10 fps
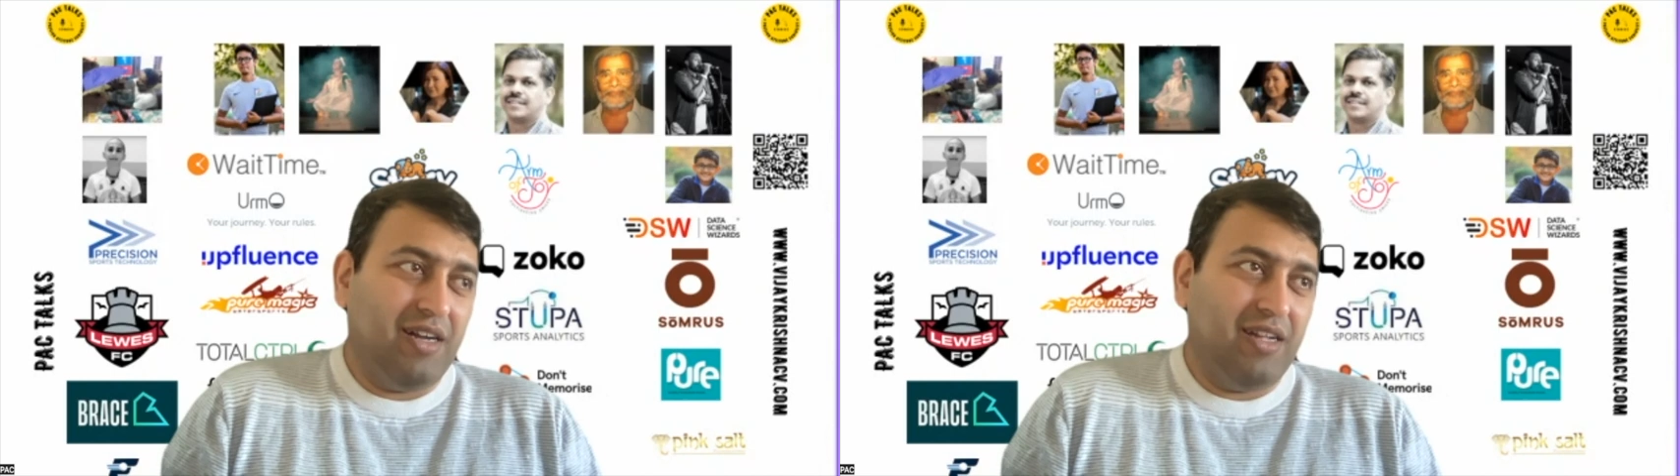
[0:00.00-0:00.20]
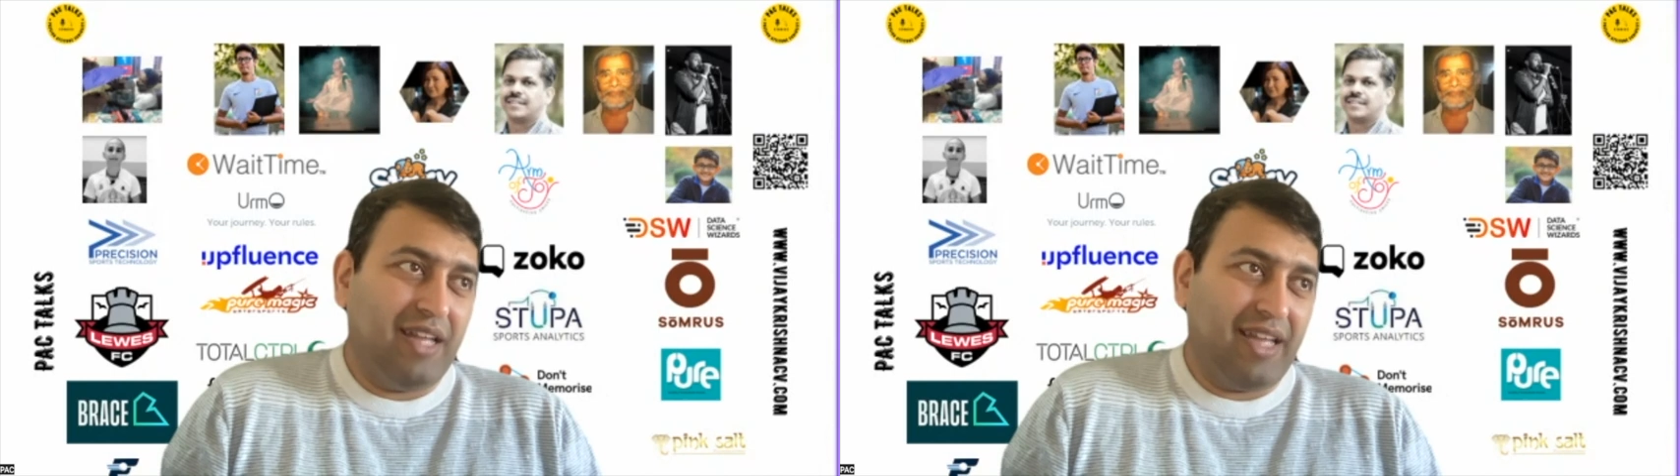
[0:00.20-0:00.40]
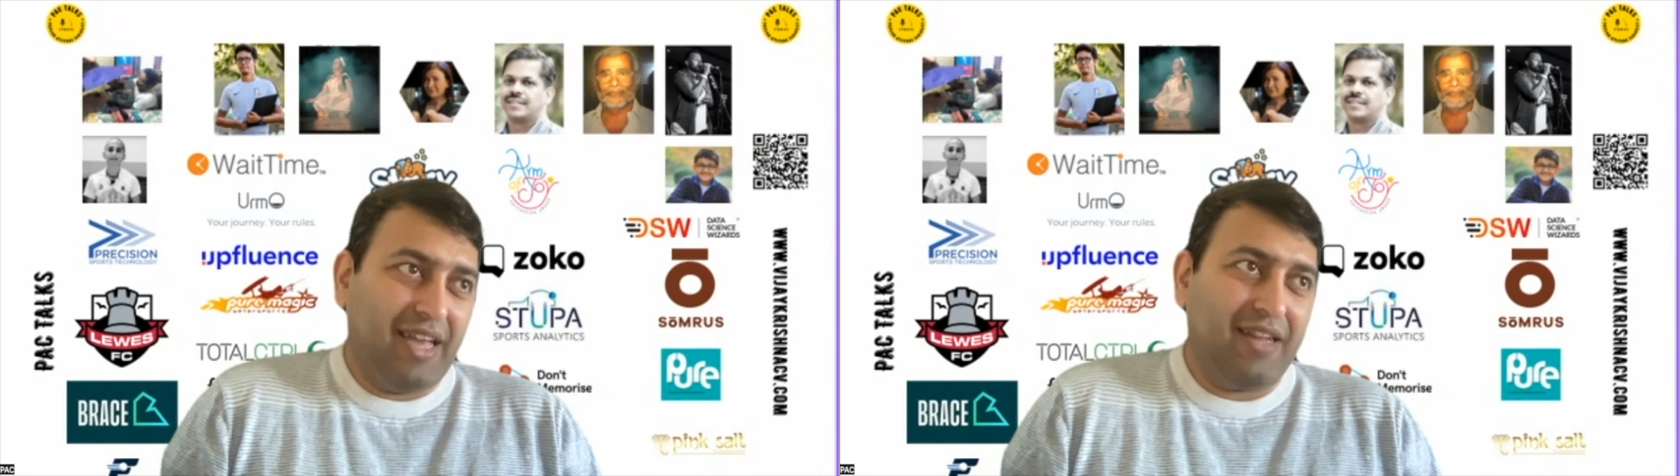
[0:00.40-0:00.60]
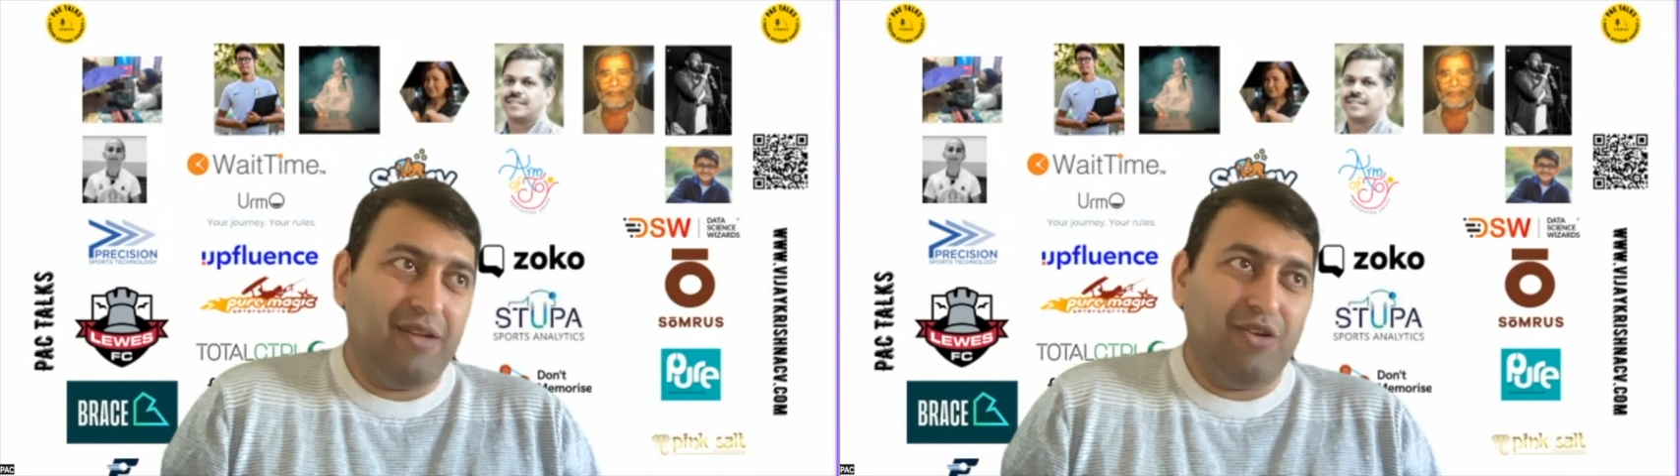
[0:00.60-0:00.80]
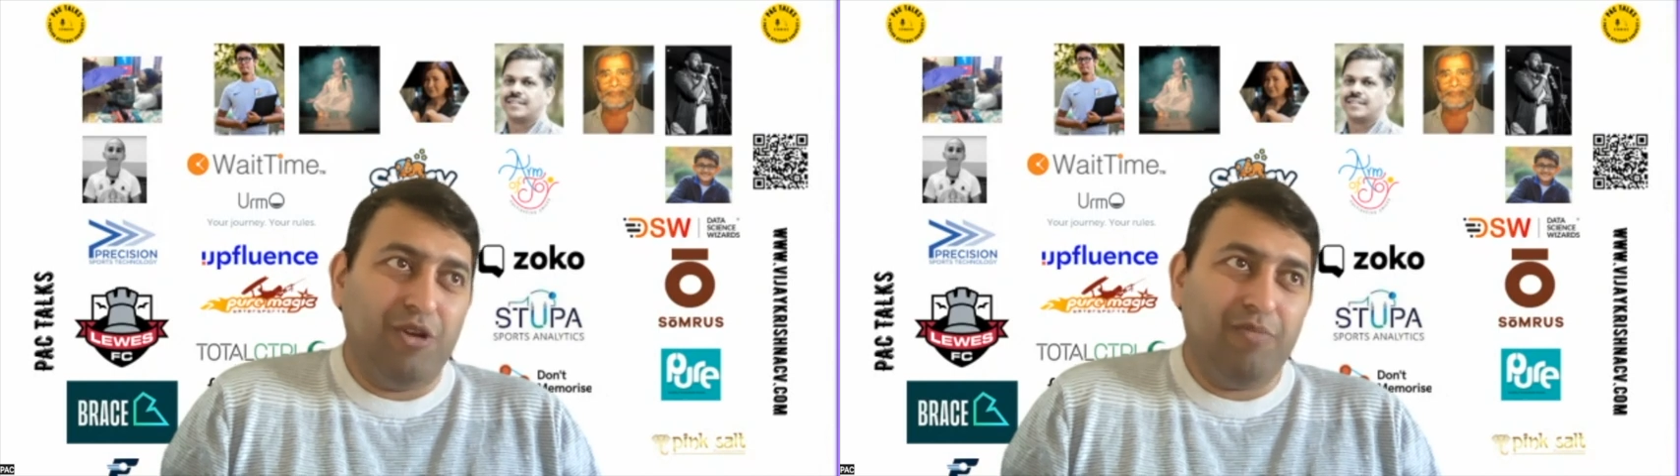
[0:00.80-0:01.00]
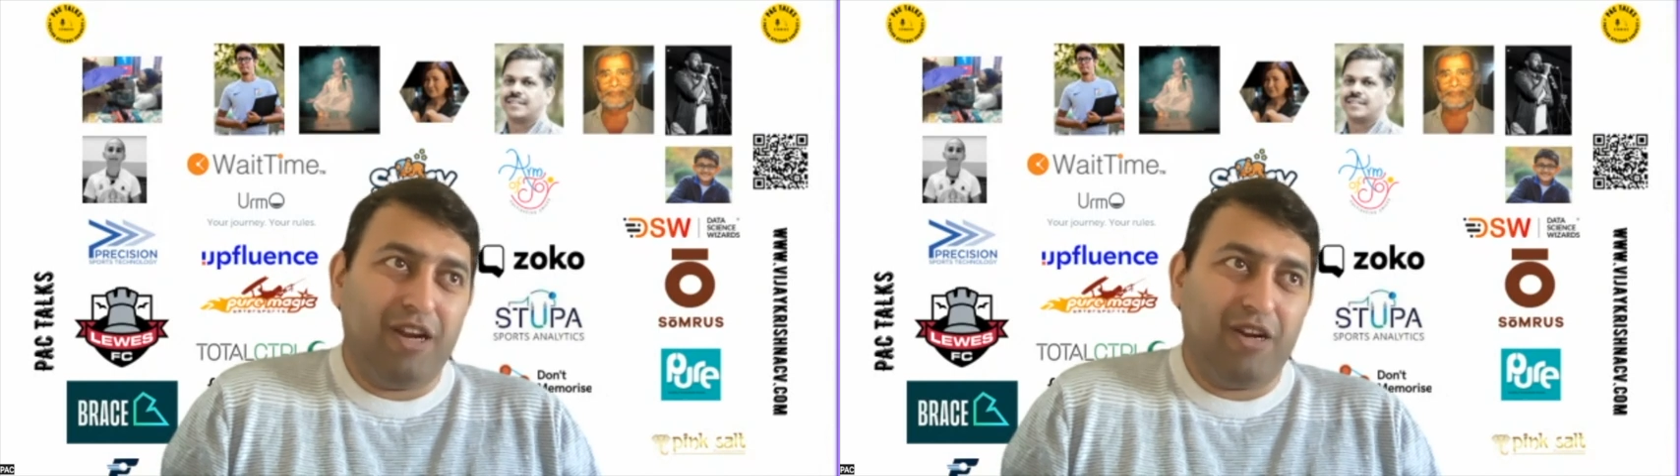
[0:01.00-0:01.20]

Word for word: uh, again going back